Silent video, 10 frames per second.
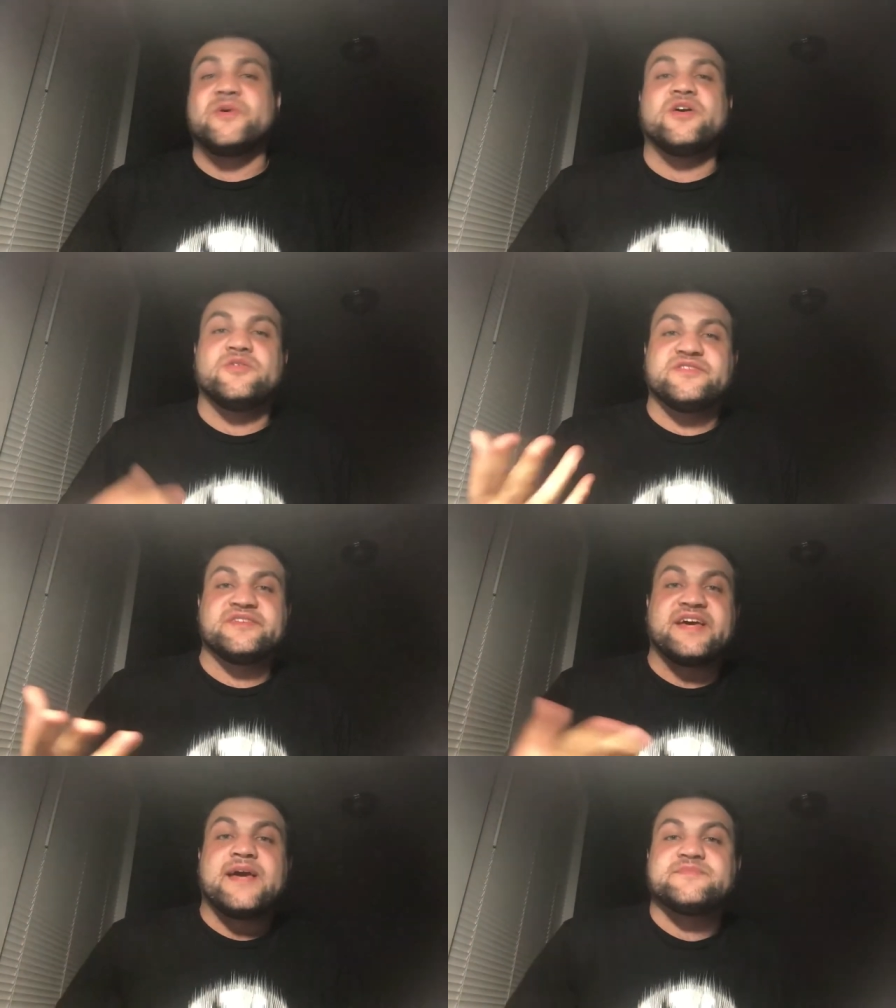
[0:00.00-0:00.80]
We go to
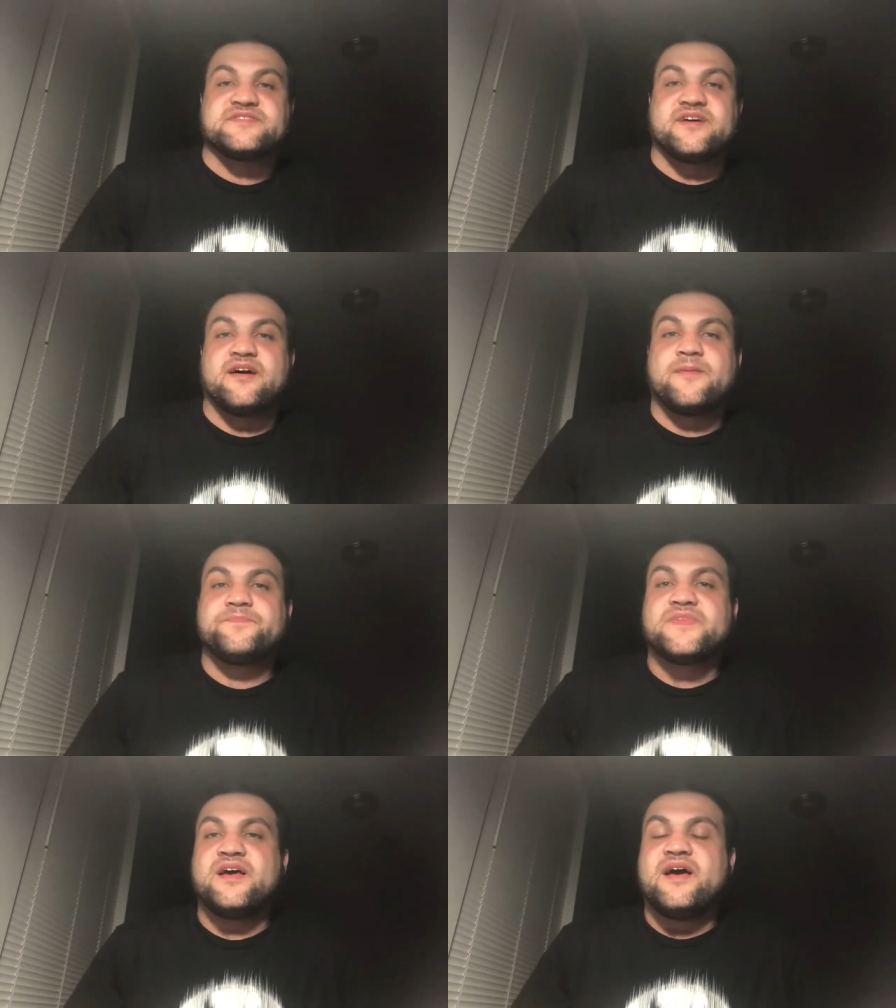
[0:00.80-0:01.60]
GameStop
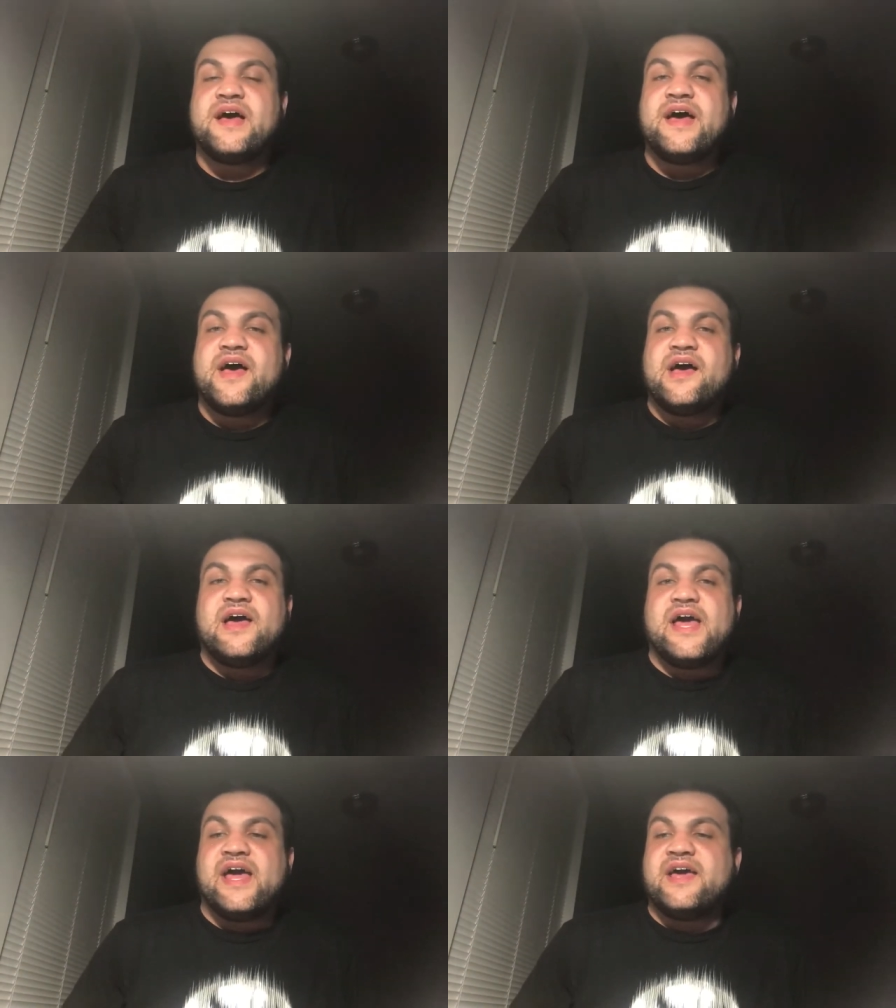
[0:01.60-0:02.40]

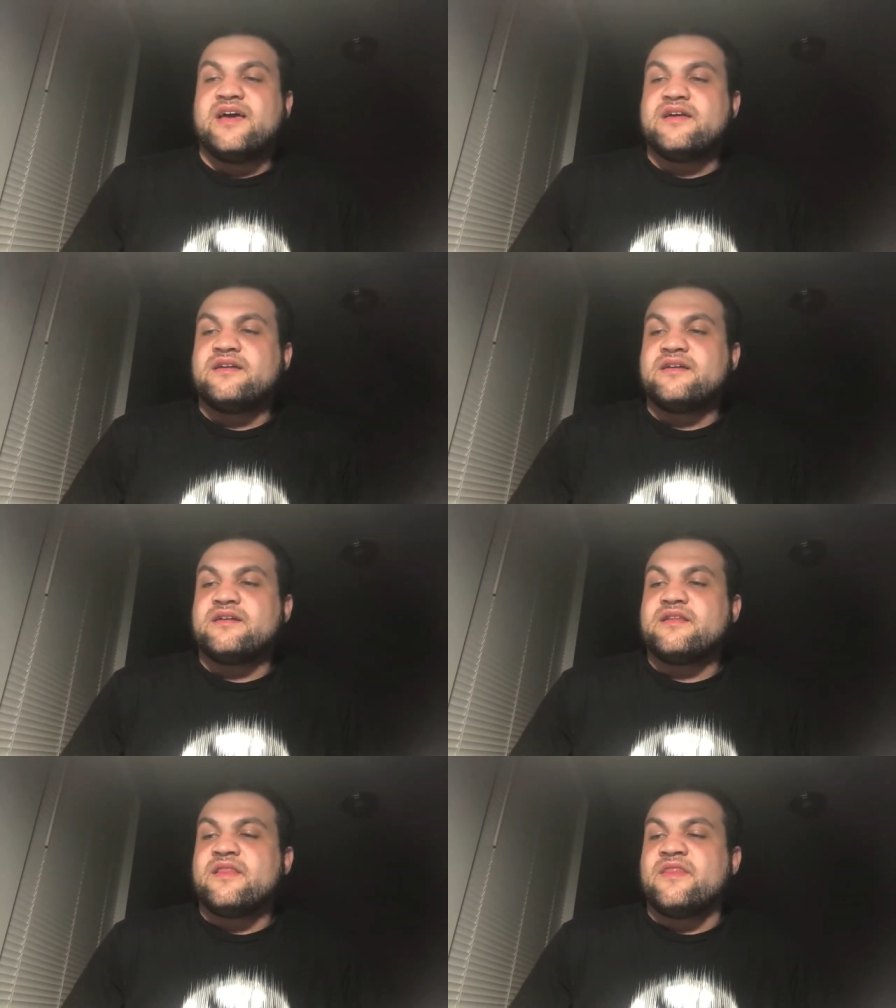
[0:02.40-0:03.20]
and
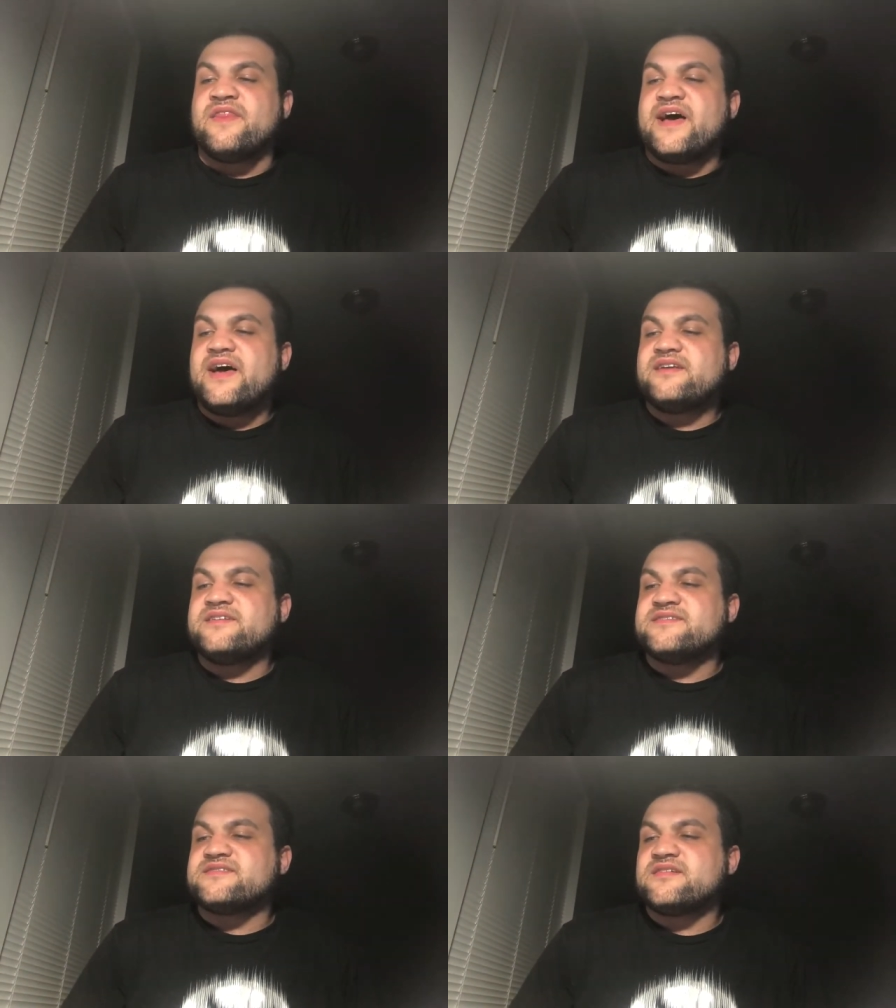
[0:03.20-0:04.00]
that
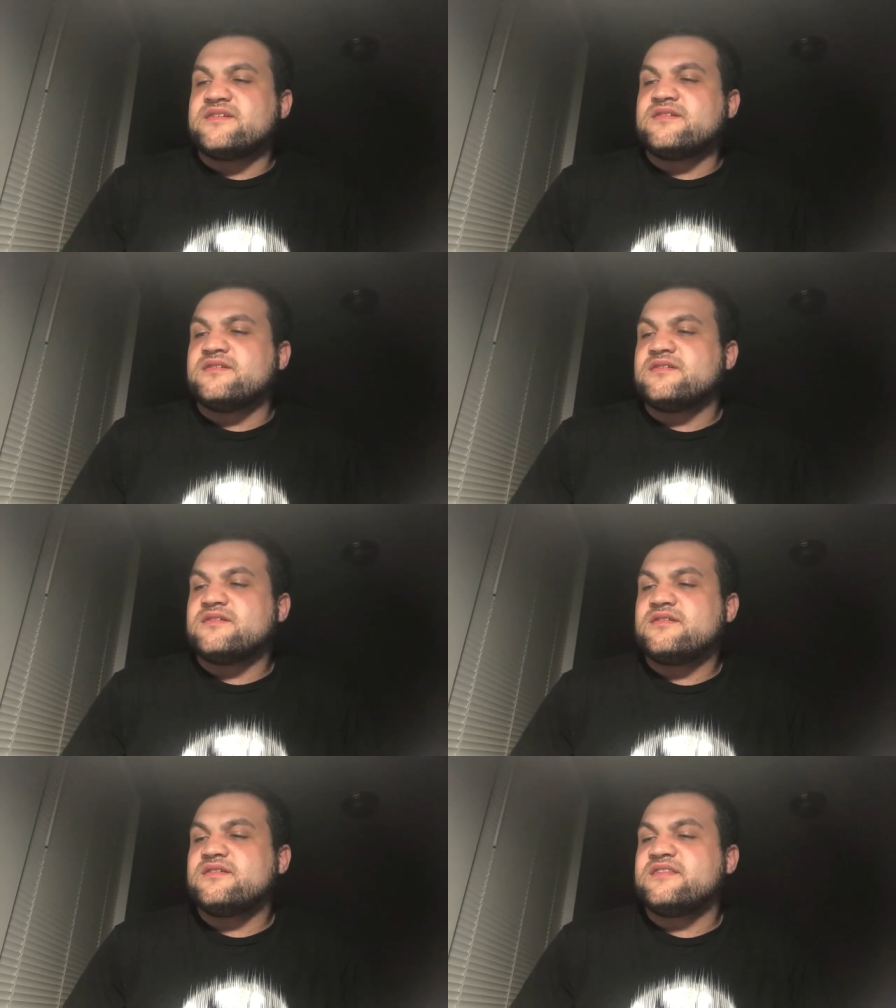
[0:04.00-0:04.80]
is uh
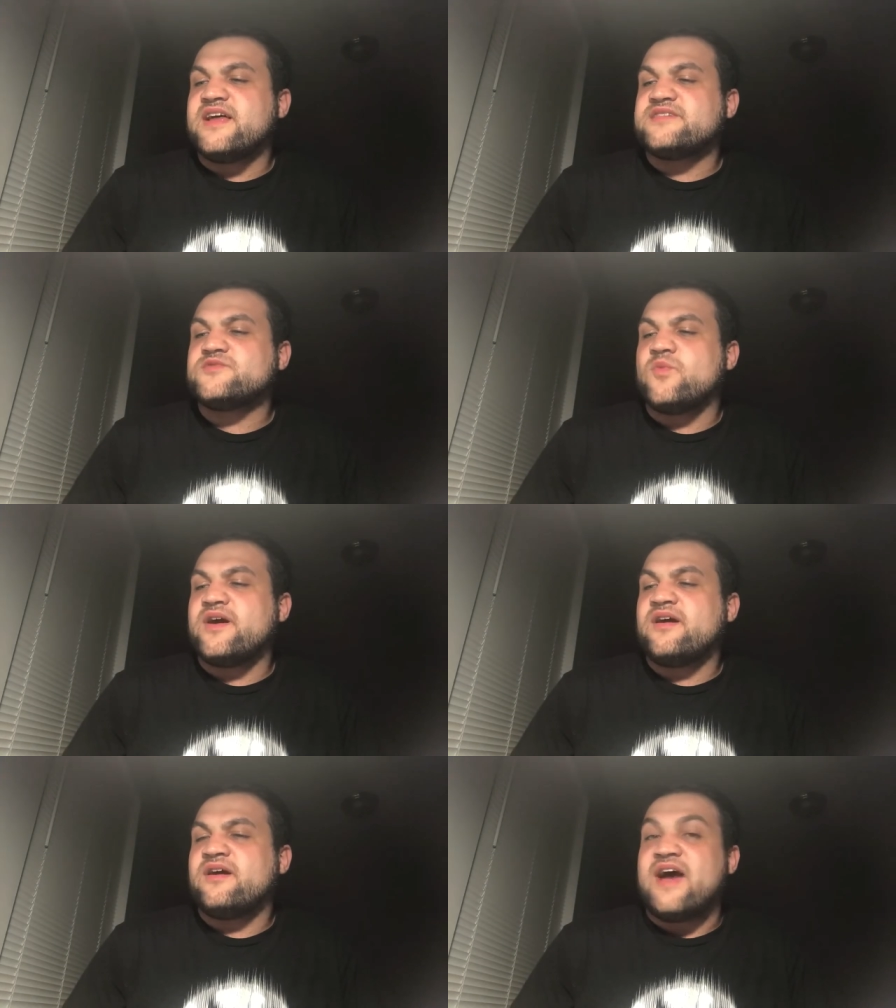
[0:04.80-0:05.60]
that's
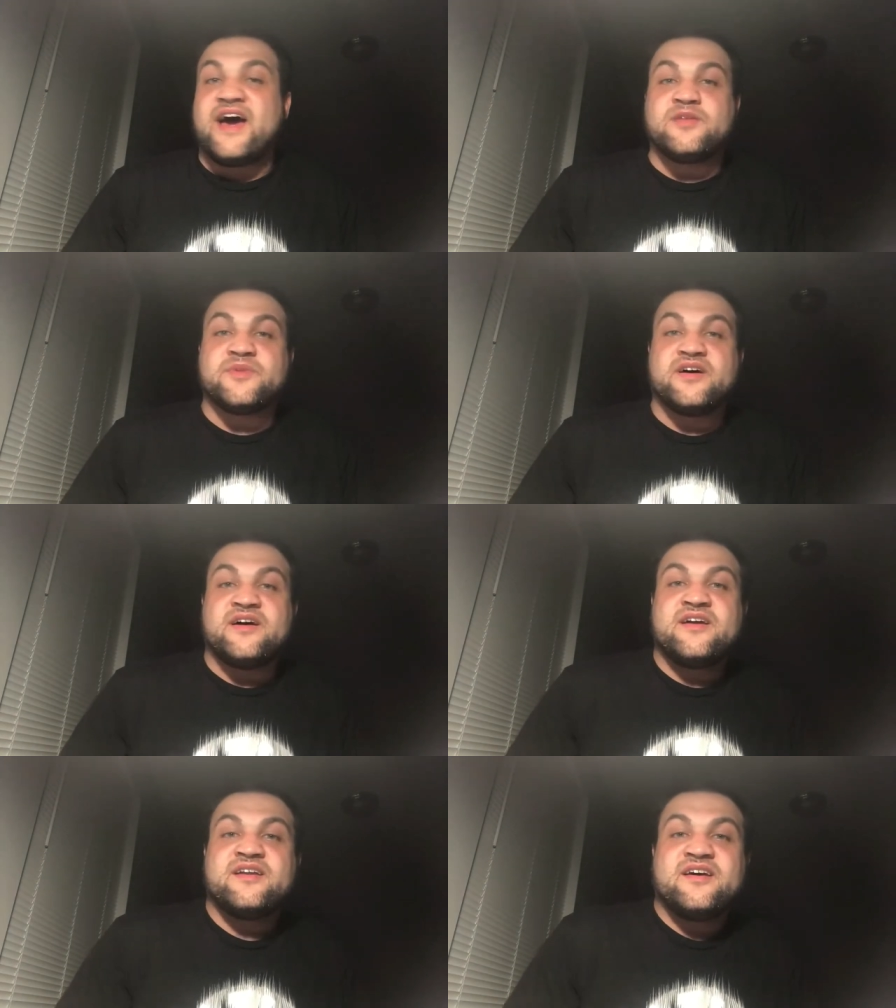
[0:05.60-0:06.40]
where Adam
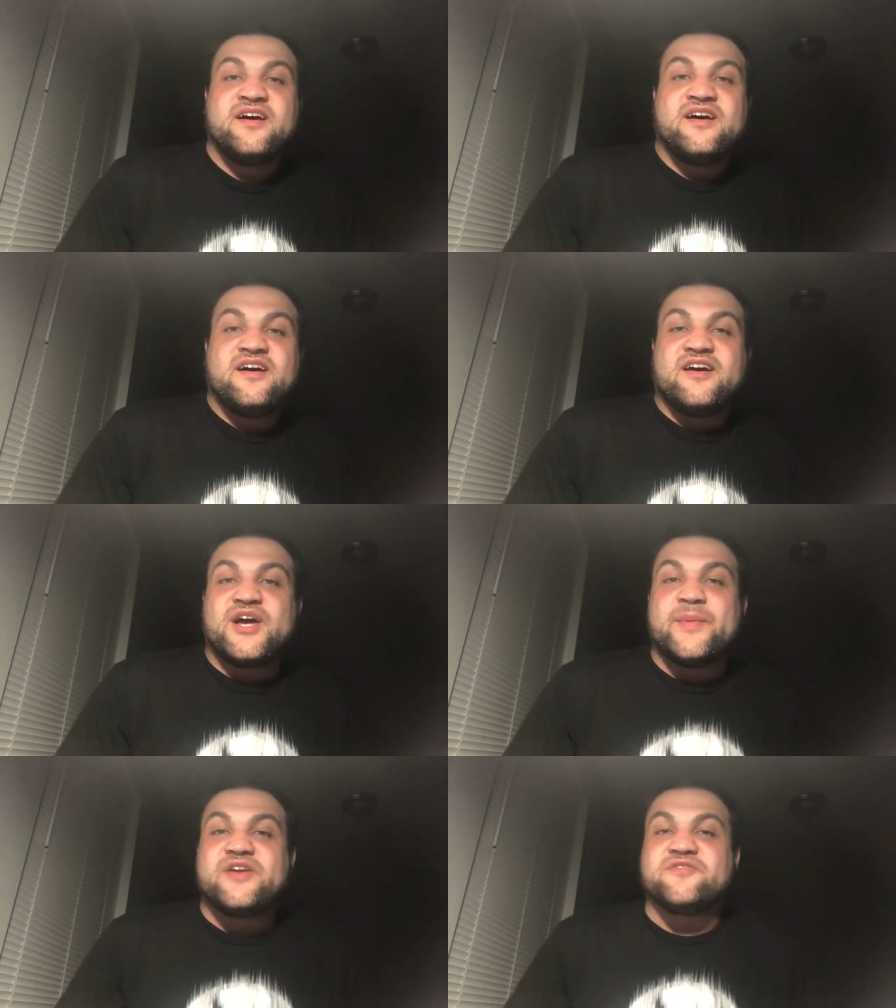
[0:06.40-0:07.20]
got
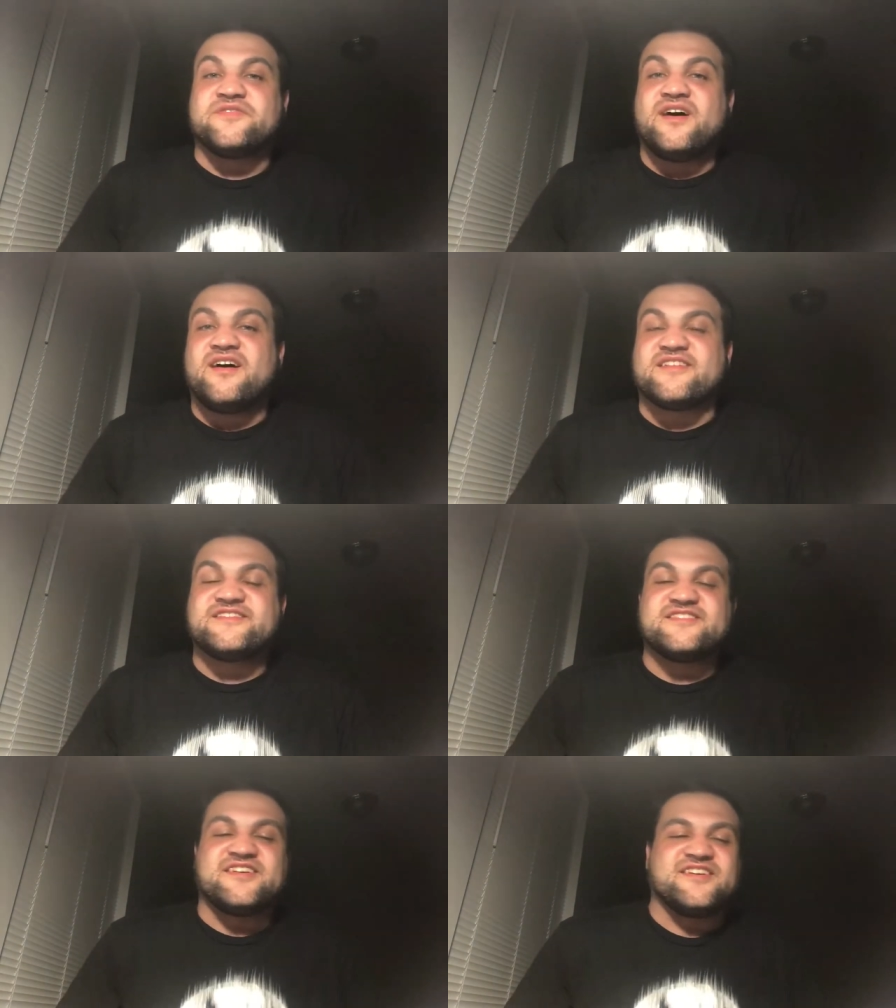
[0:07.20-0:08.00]
Commander
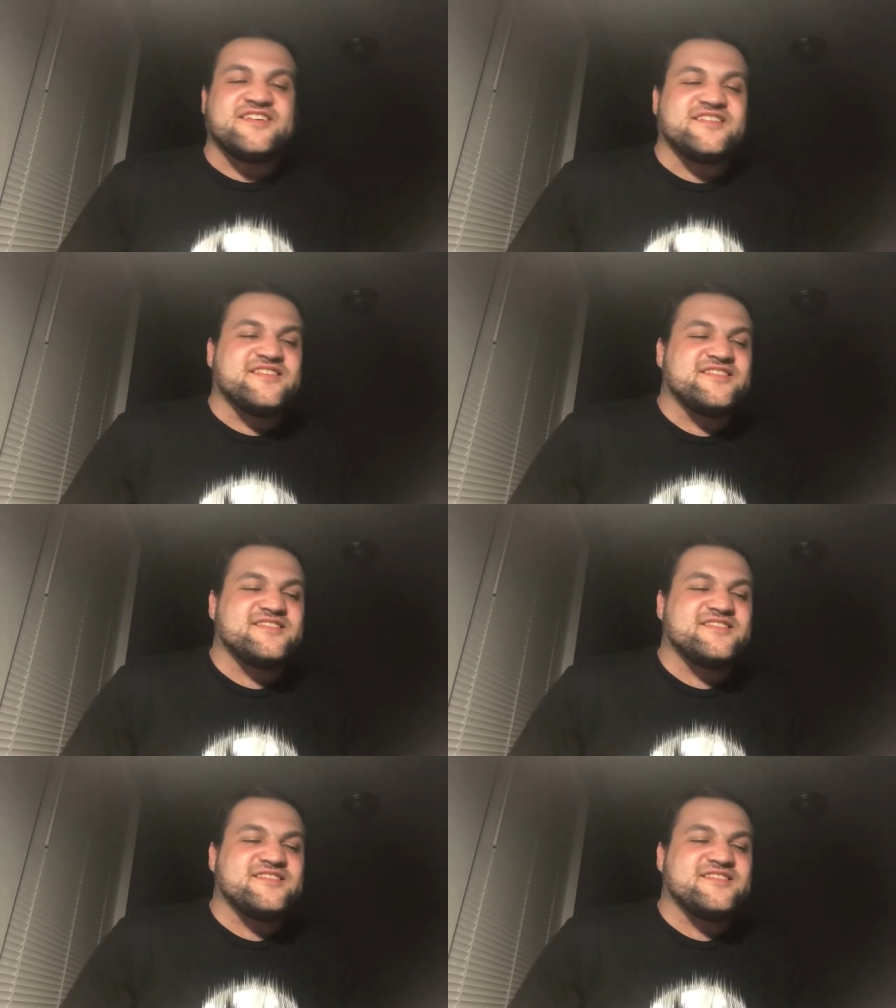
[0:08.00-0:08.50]
Fox, uh,